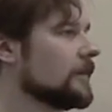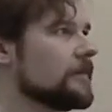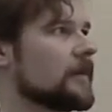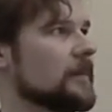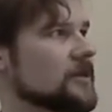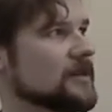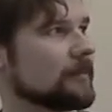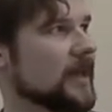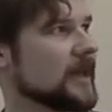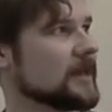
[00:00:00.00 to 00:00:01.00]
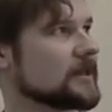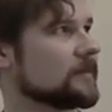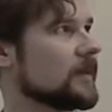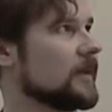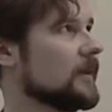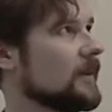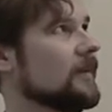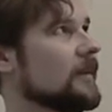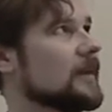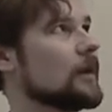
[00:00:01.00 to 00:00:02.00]
informational mechanism
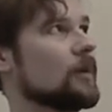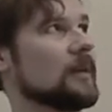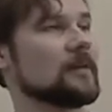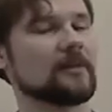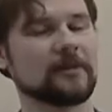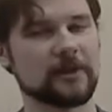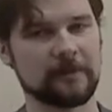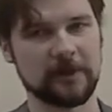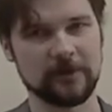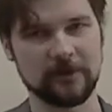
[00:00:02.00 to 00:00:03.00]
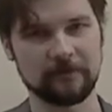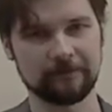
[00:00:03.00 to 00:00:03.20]
in our literal interpretation.